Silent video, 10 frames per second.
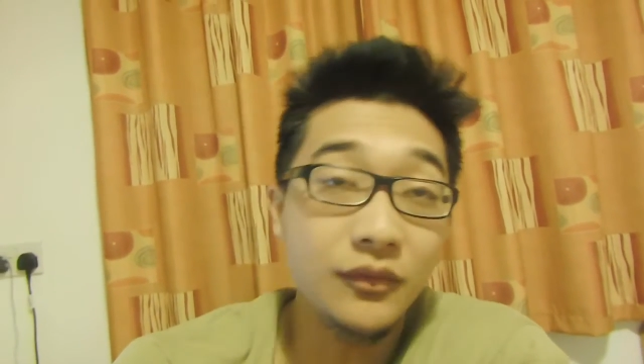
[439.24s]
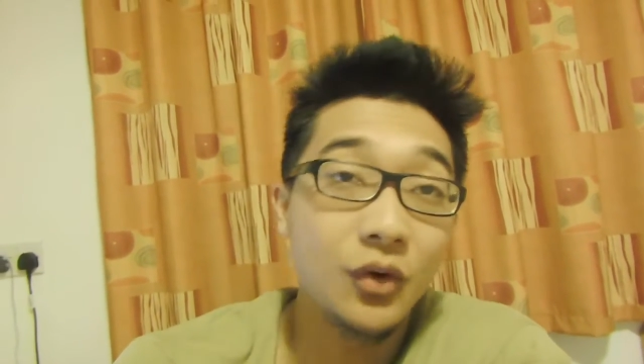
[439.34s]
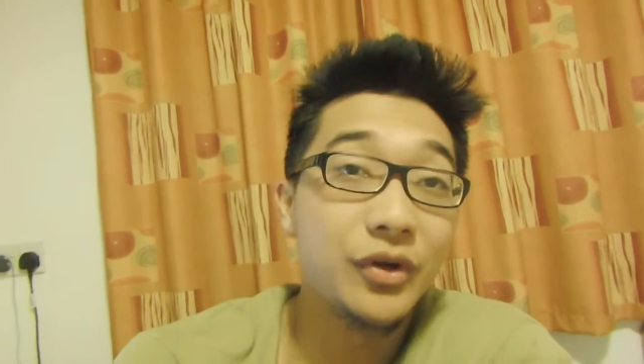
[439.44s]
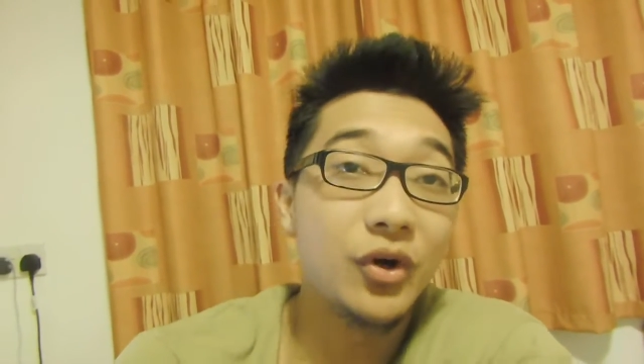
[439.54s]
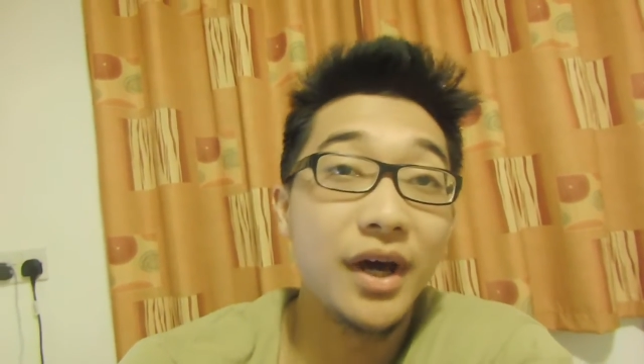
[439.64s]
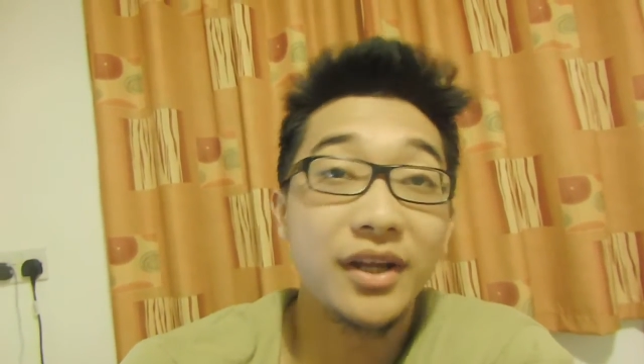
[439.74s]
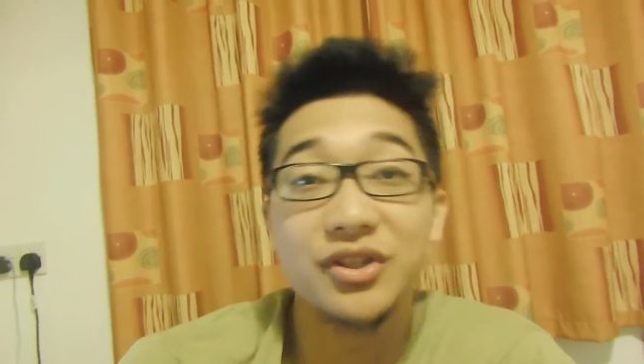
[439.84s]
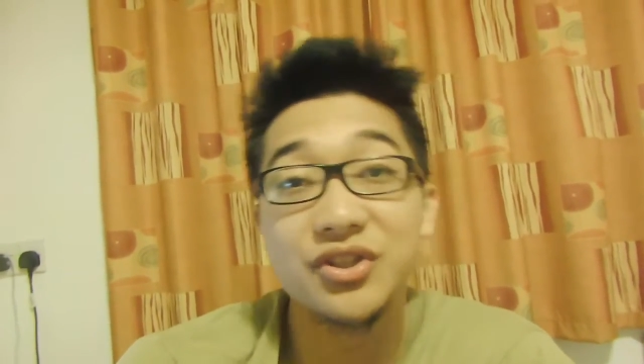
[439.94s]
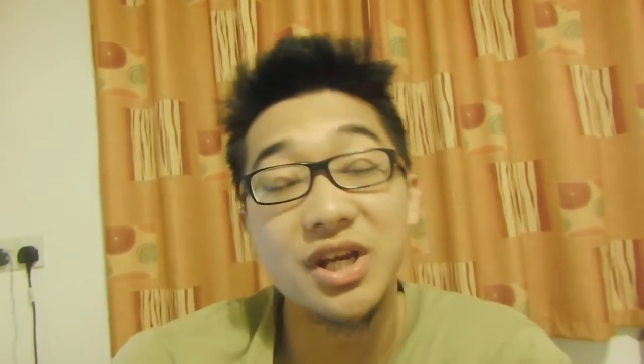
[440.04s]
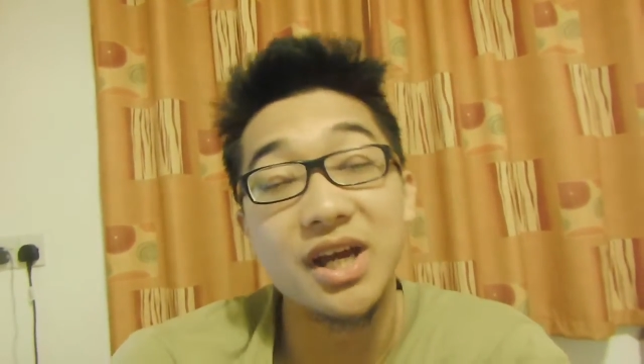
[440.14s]
We all had a
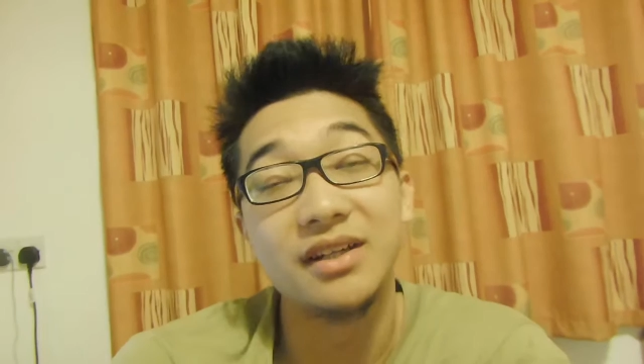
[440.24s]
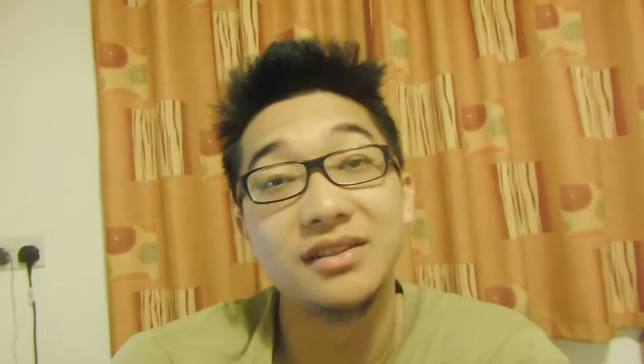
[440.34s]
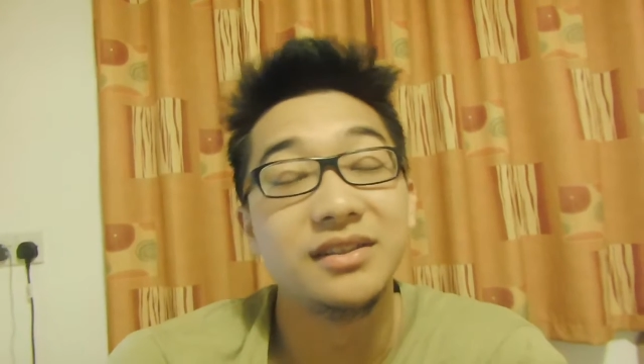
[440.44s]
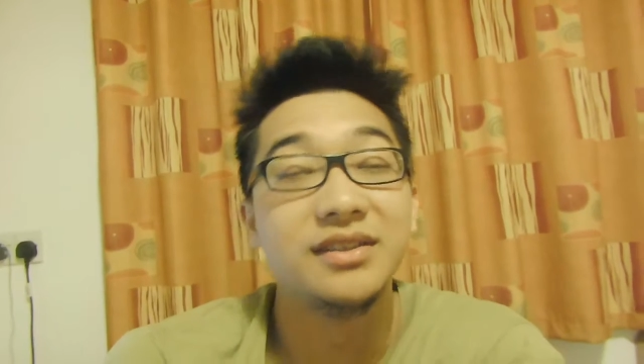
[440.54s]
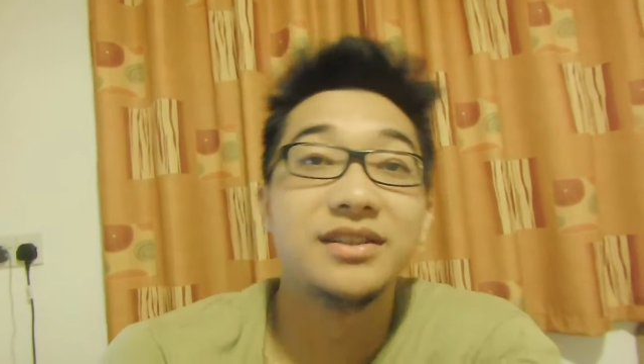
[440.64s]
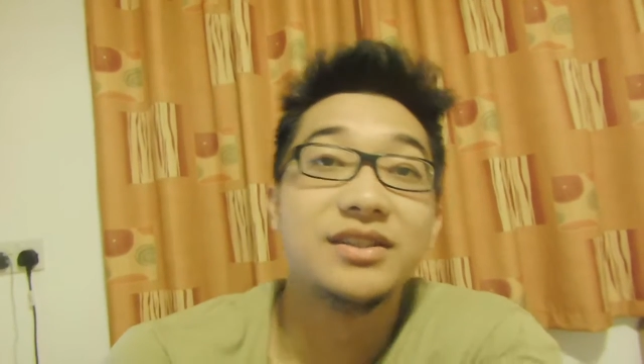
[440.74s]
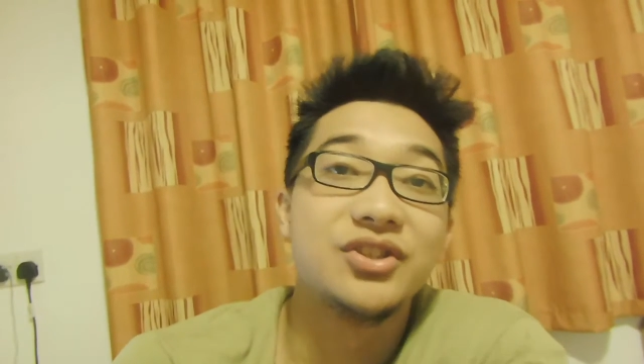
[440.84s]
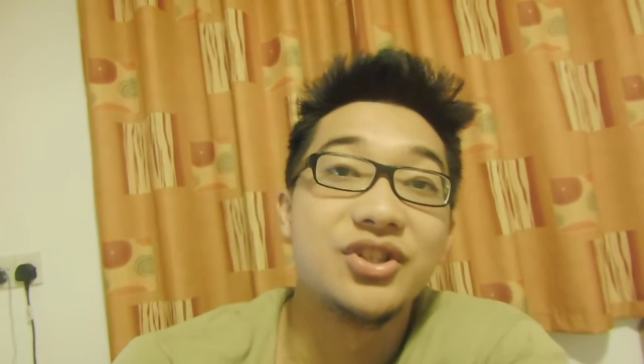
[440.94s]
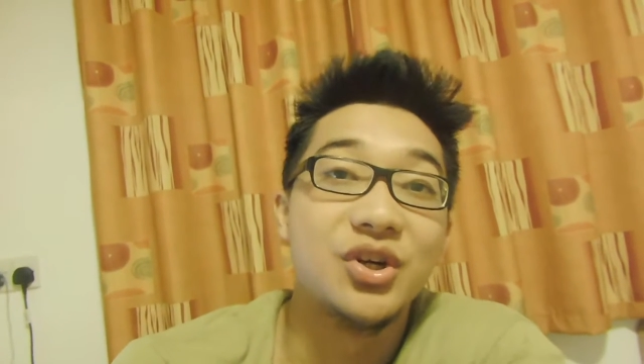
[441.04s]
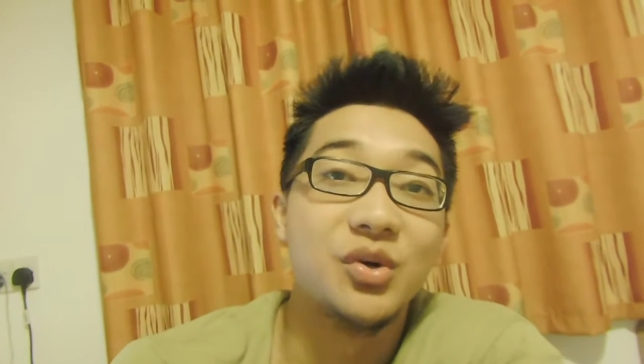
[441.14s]
good chat,
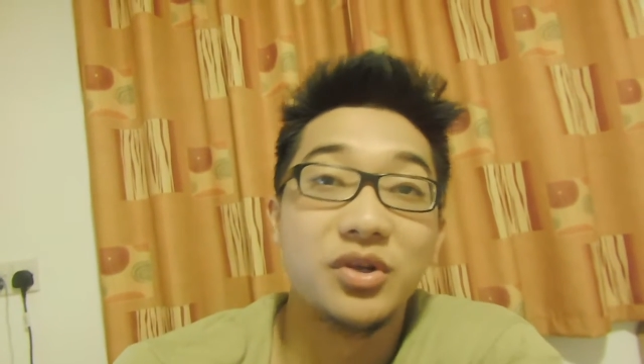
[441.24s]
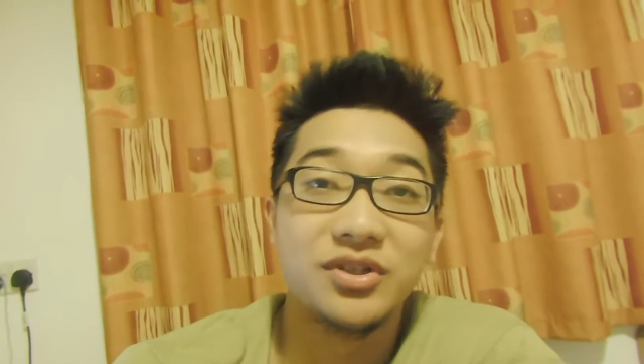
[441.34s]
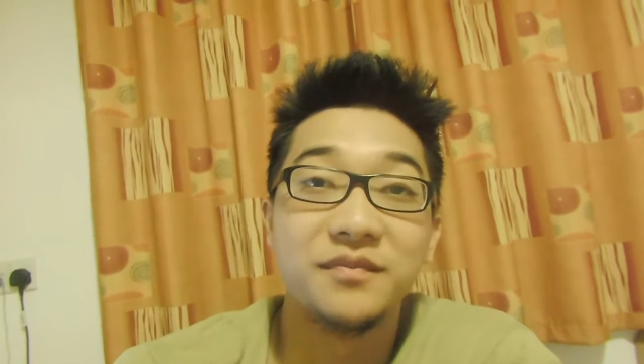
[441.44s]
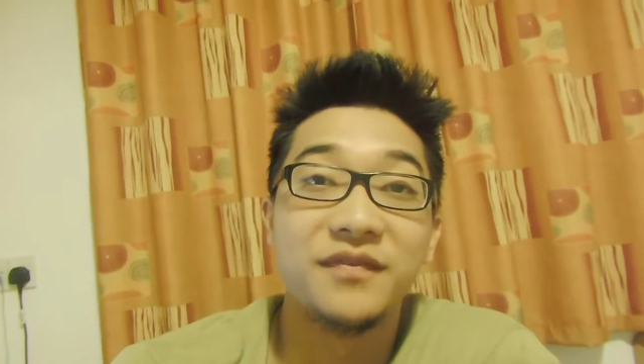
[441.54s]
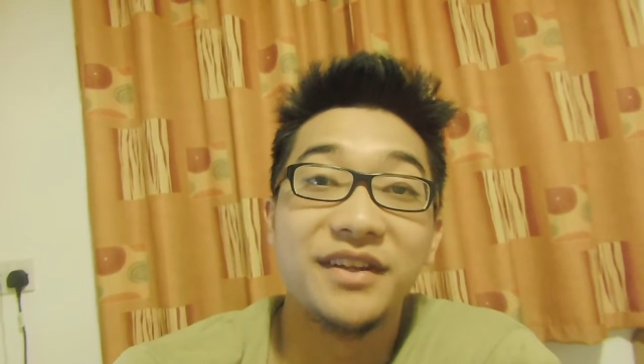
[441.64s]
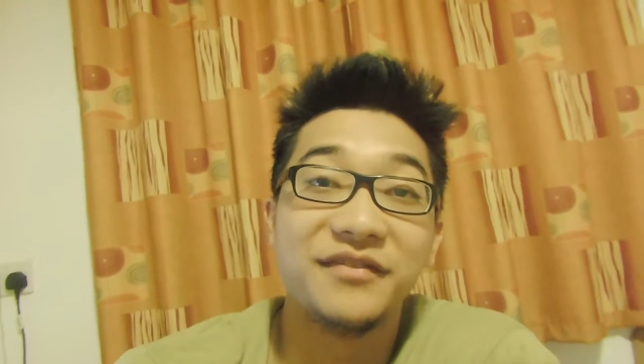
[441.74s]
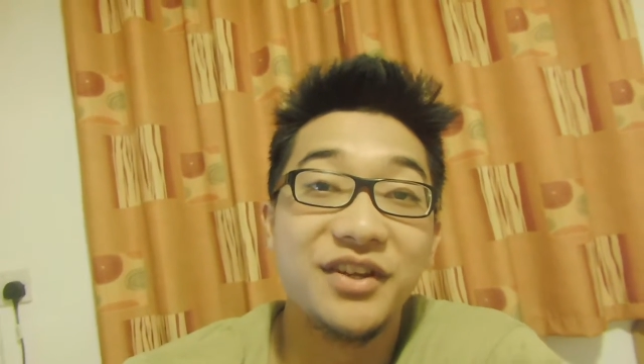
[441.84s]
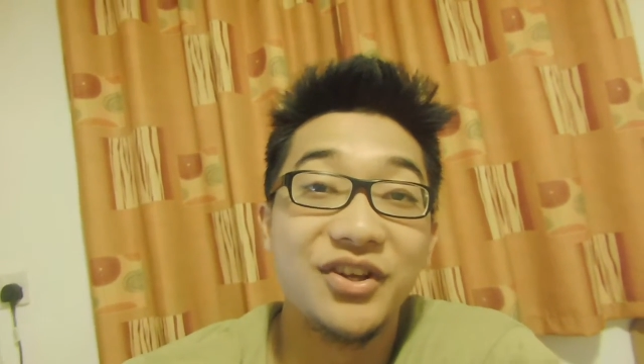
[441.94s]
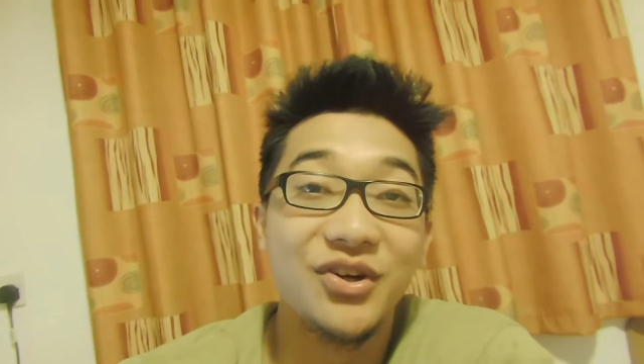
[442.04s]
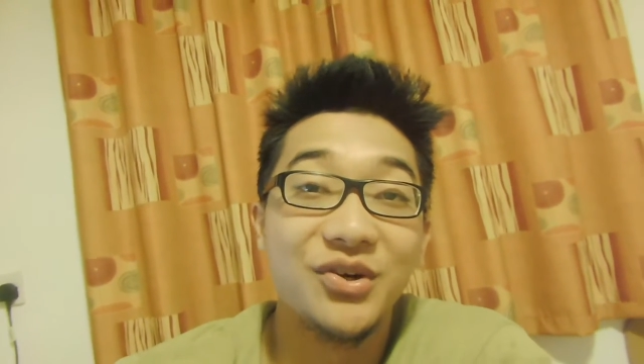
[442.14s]
chill, watch some funny
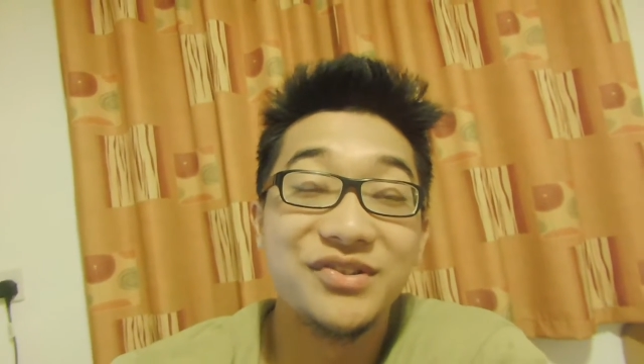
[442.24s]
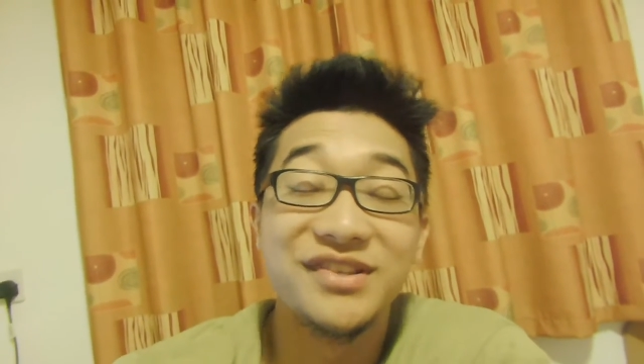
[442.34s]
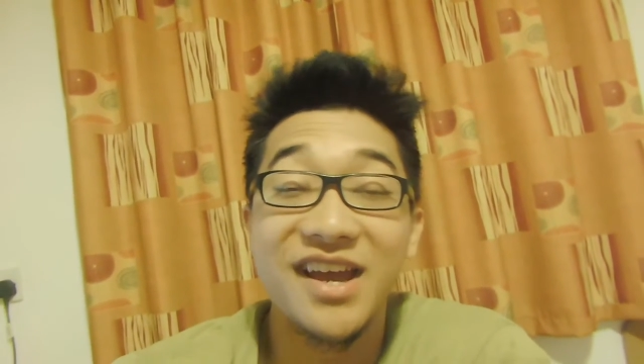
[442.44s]
videos,